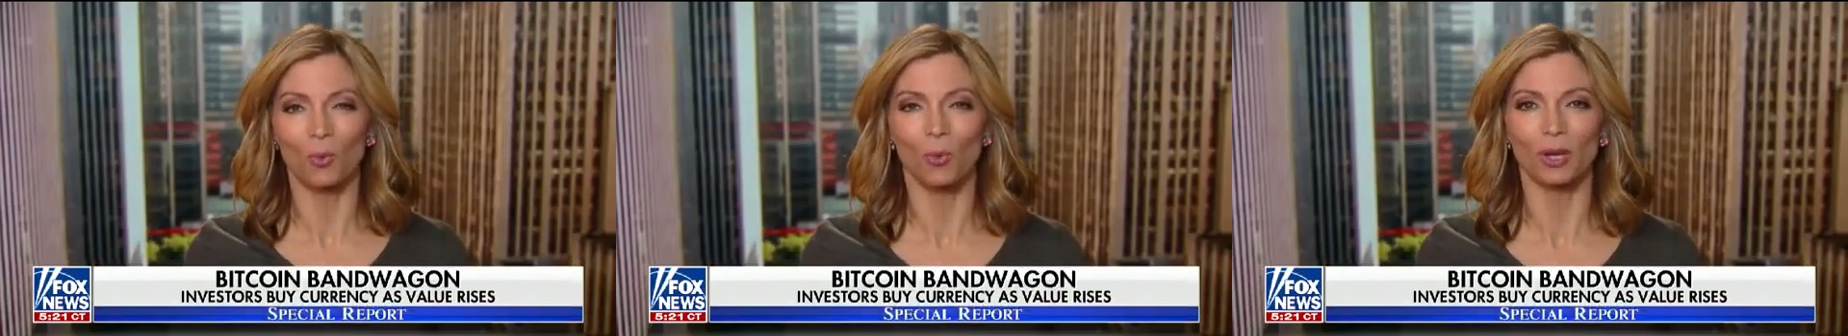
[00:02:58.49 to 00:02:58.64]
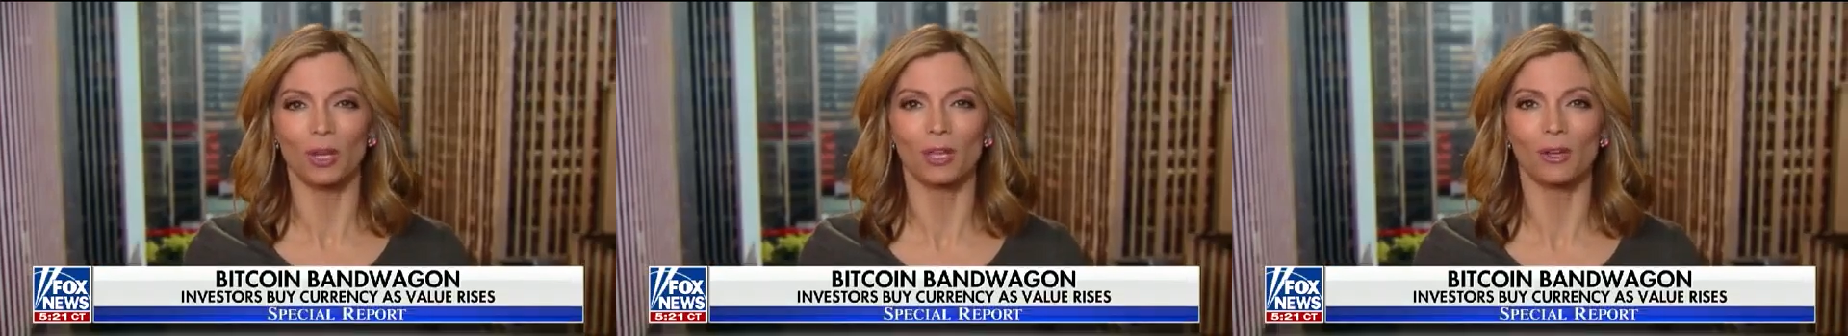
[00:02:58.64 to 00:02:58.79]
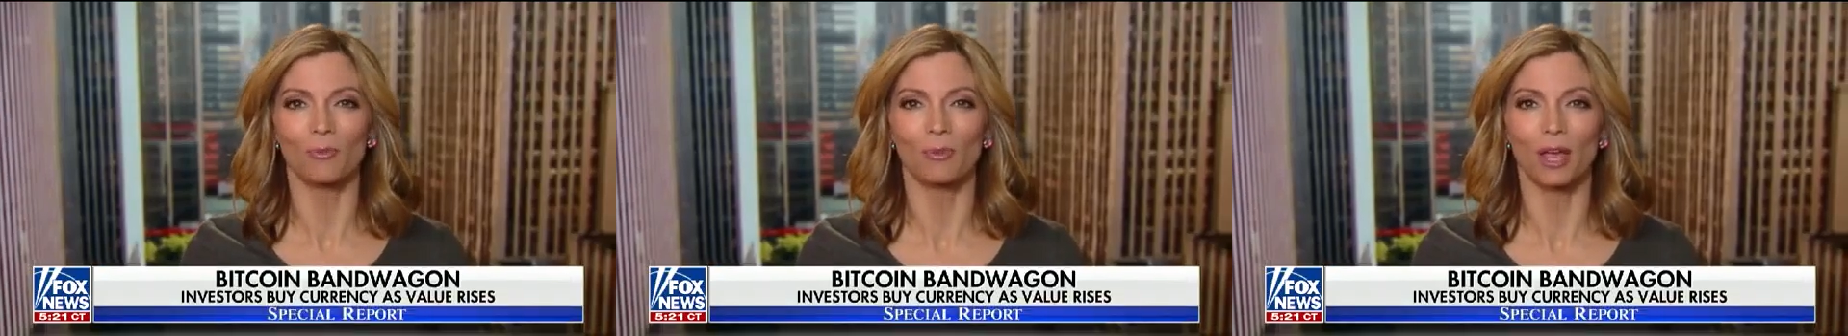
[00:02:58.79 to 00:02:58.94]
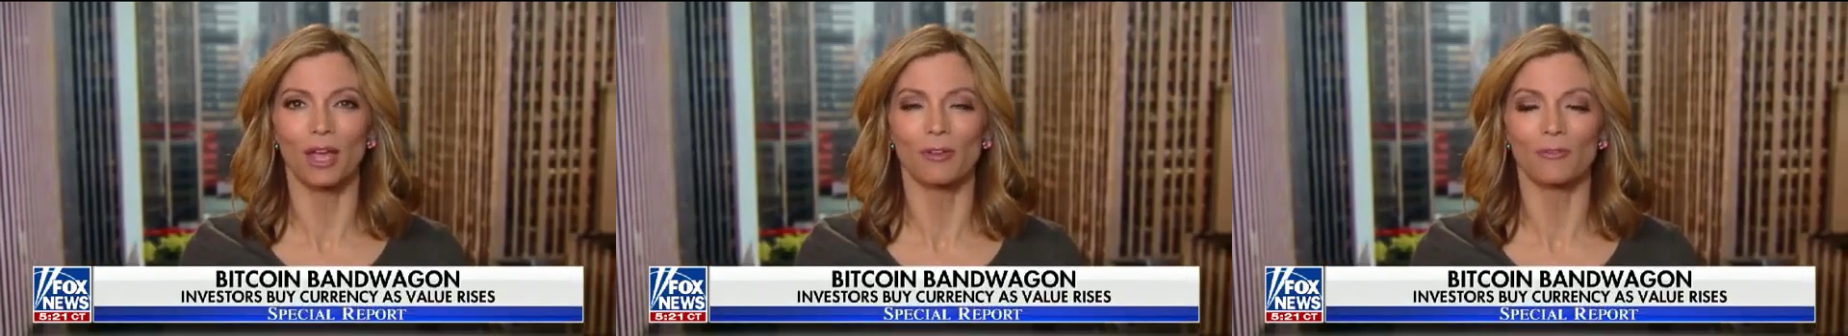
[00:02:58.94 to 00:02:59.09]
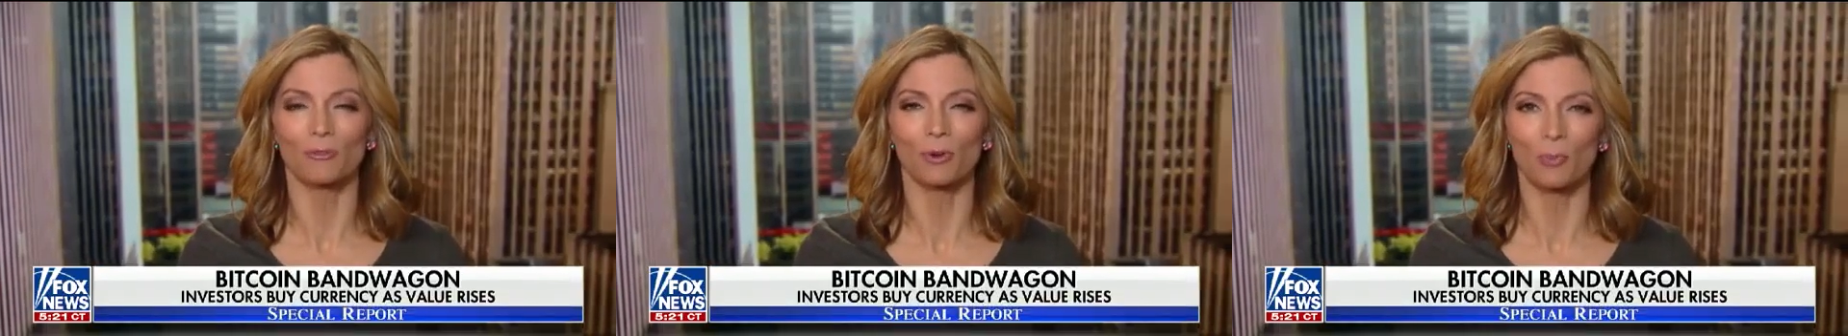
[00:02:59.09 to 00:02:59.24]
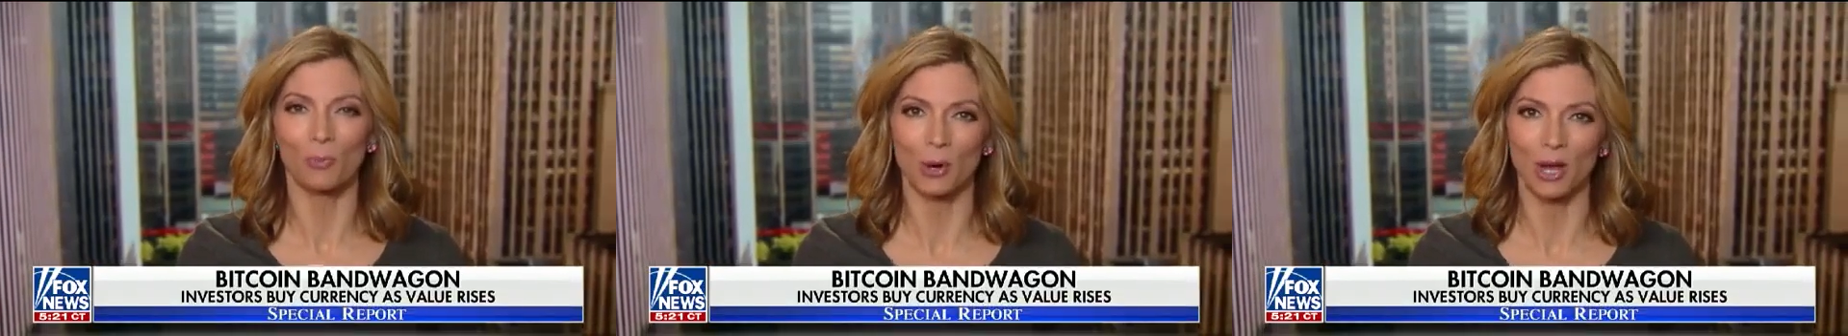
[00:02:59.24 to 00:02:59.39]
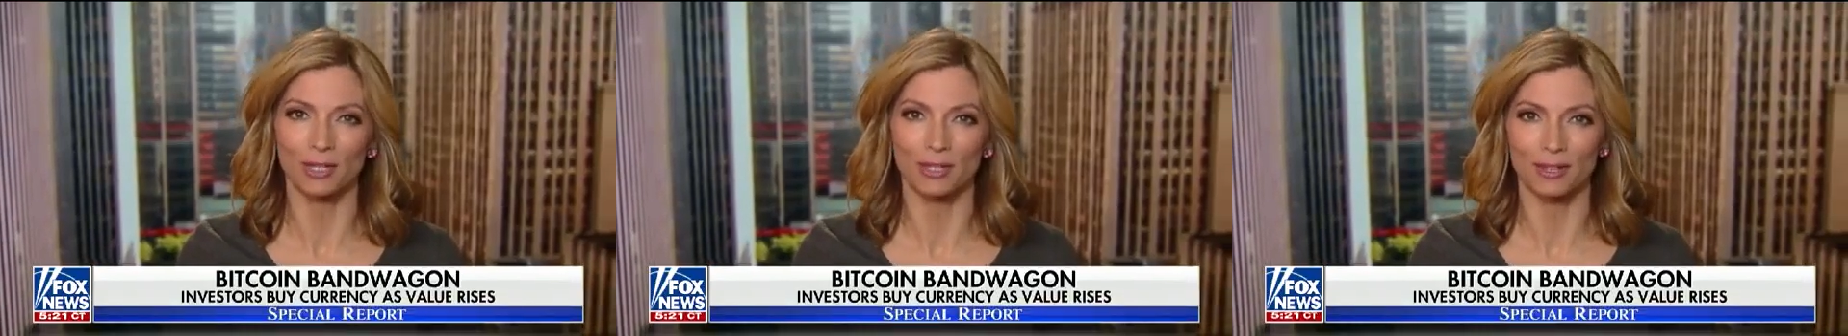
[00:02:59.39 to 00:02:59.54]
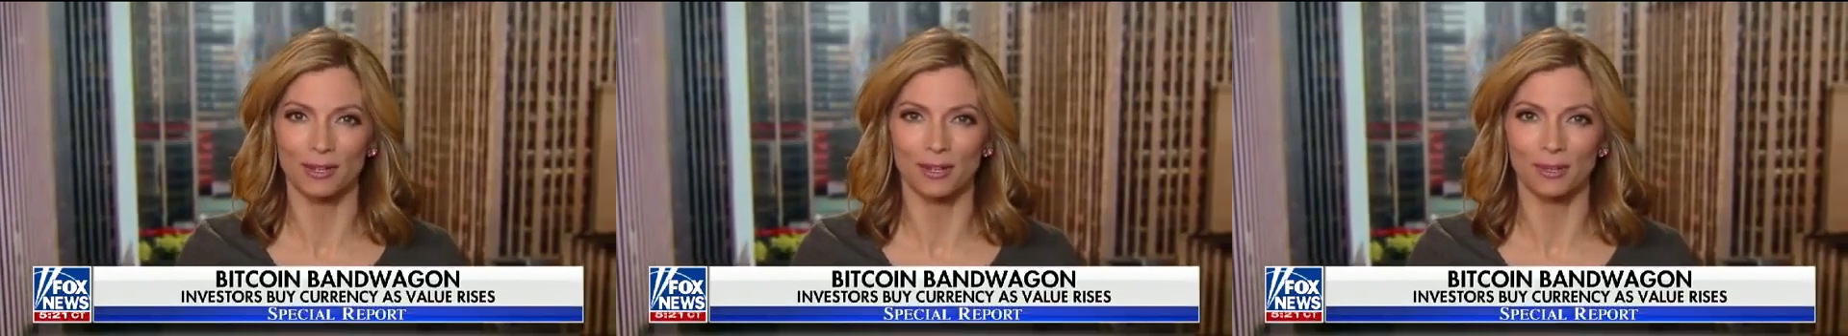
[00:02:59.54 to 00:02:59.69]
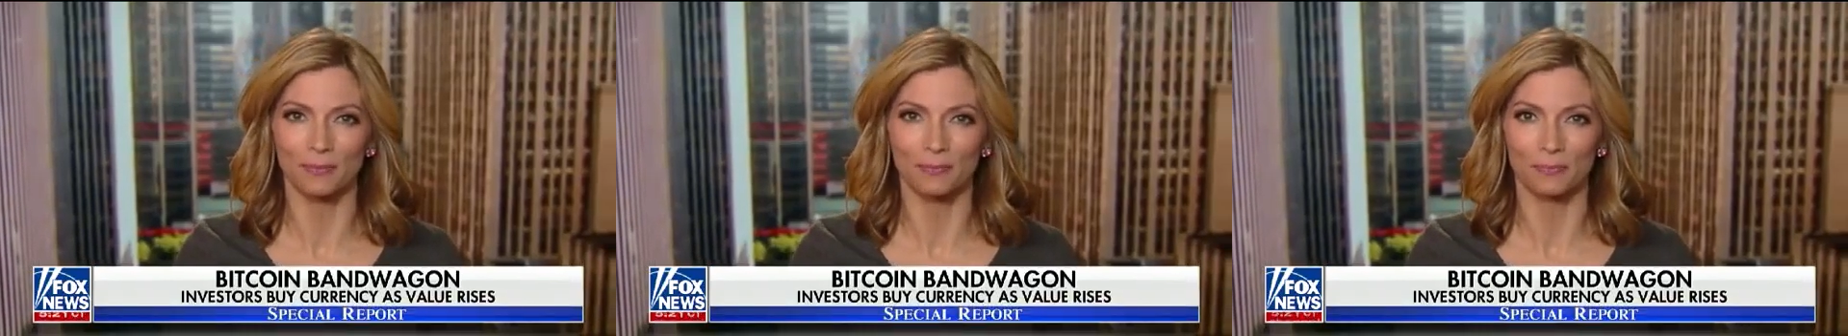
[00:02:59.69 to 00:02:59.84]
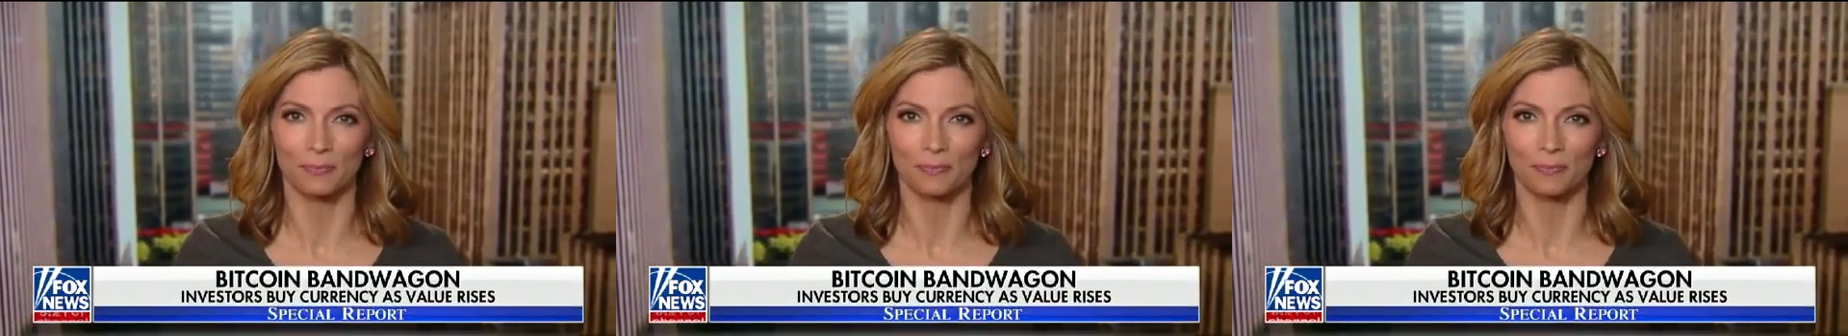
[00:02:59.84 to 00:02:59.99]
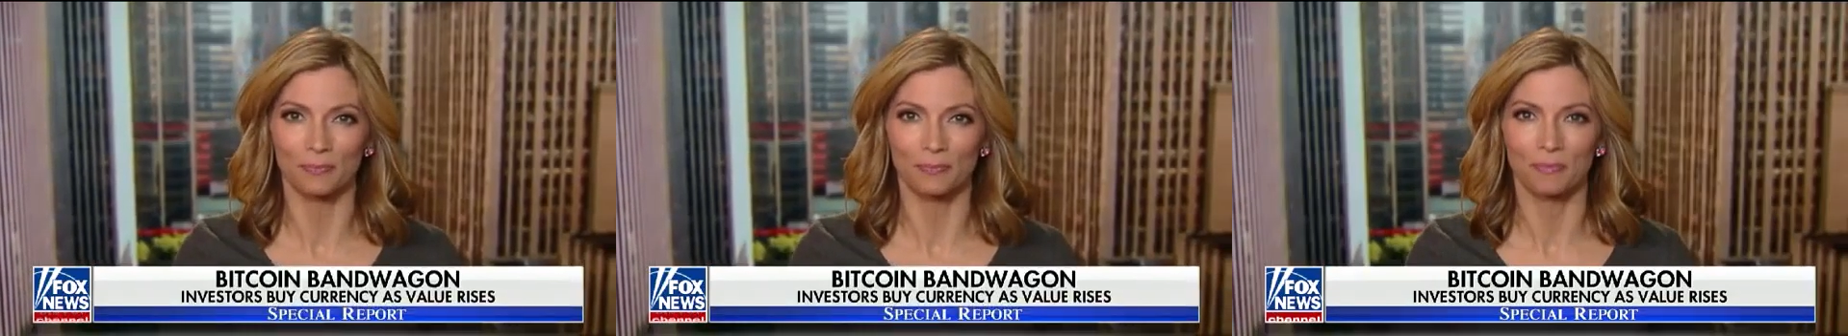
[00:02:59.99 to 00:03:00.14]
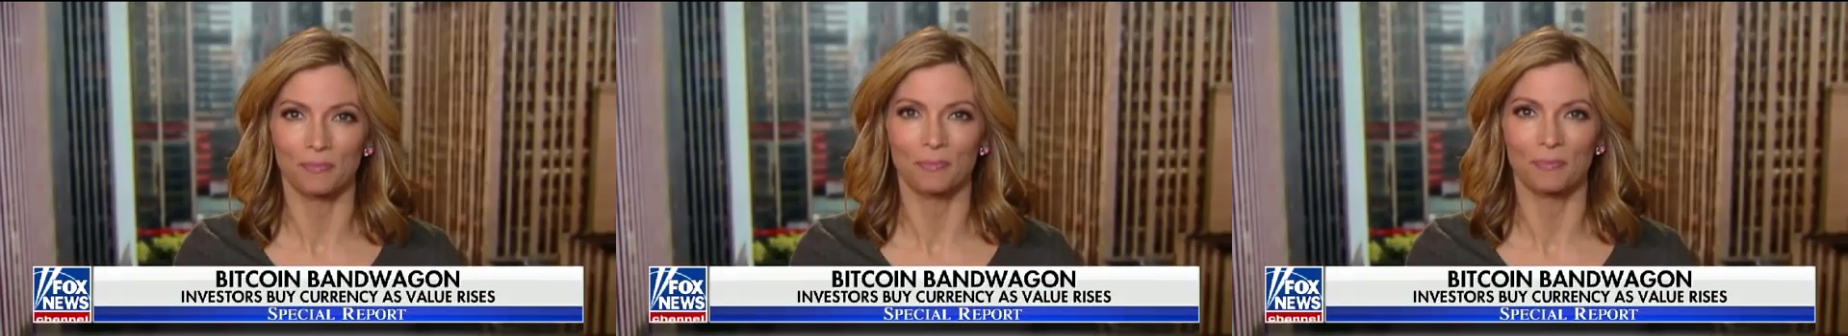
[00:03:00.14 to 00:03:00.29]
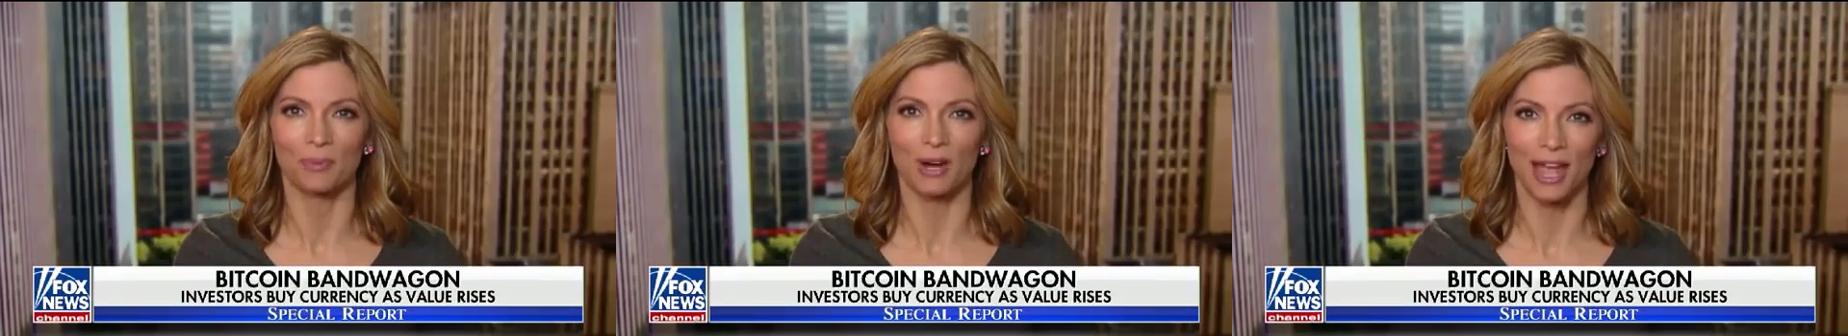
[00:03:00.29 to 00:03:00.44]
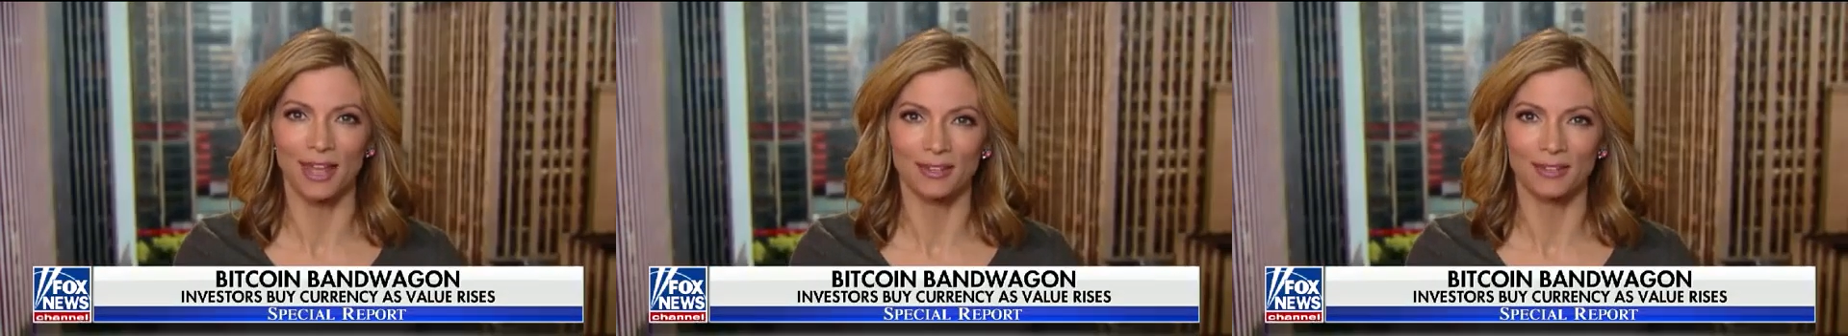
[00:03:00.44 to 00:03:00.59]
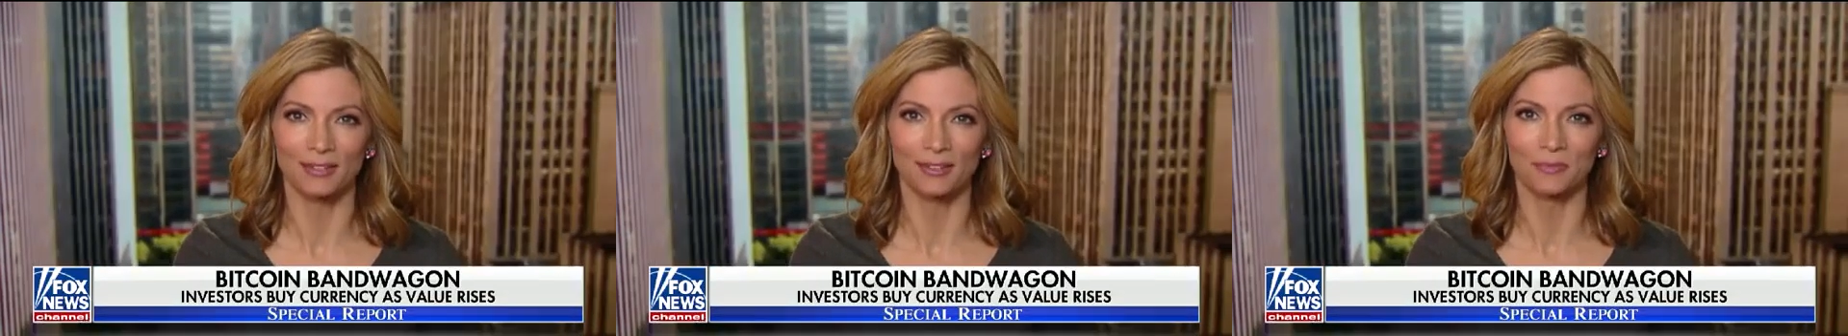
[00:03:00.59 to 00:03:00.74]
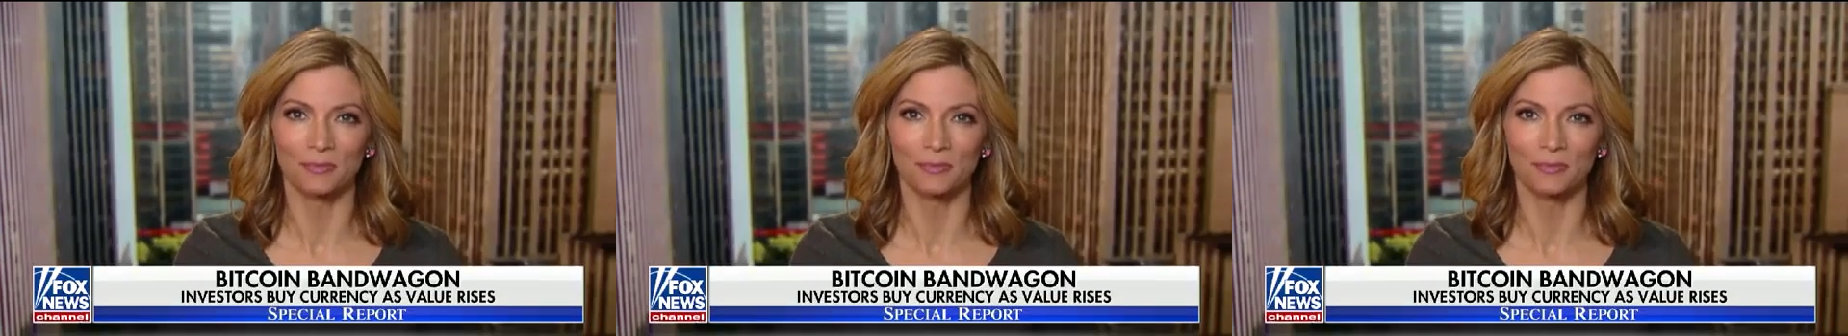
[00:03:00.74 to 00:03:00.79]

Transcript: when he ran for president. Brett?